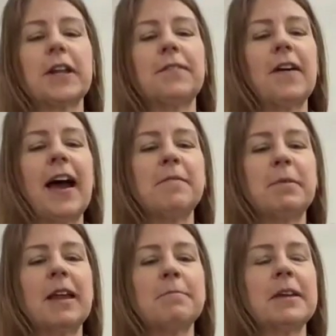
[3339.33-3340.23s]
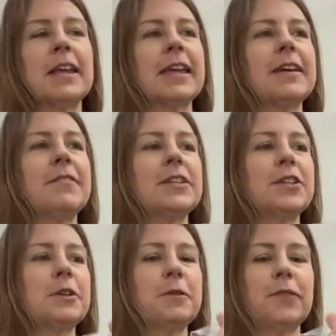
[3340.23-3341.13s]
35, but I'm going to give
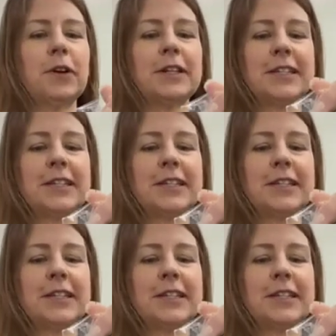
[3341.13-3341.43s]
it to you for